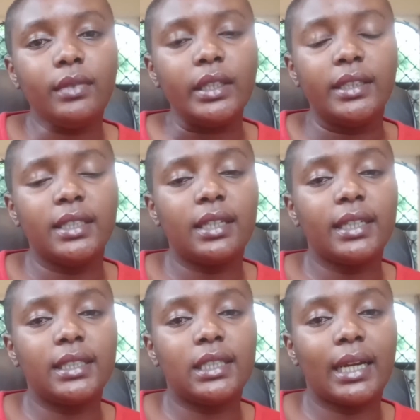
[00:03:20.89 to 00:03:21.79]
The
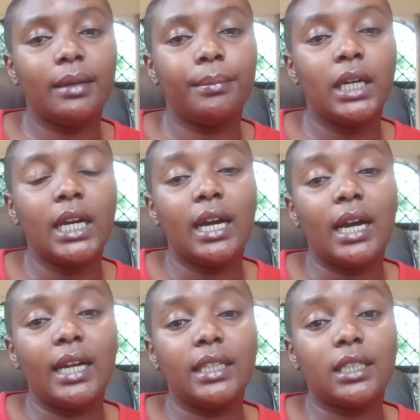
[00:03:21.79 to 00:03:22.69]
second time,
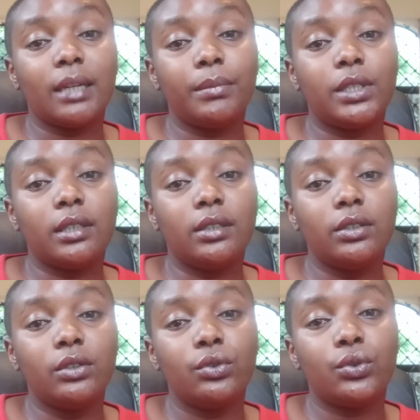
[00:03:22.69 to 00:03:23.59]
I attempted
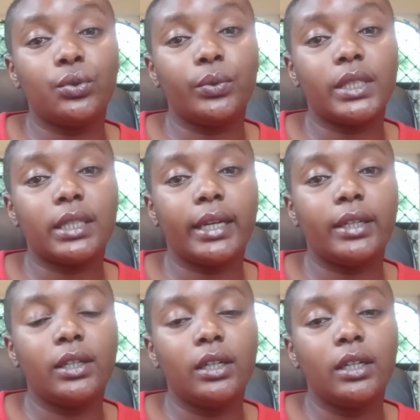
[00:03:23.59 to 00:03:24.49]
suicide
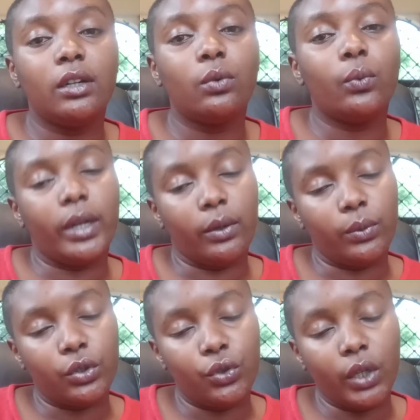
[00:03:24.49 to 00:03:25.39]
when I
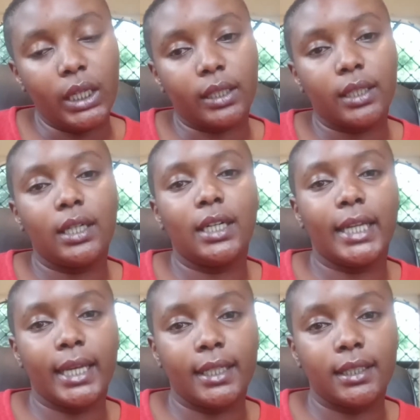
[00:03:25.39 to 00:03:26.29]
was drunk
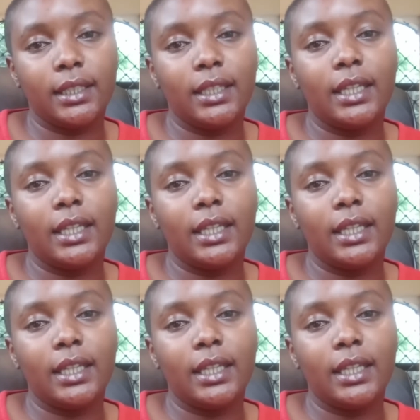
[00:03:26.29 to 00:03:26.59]
again.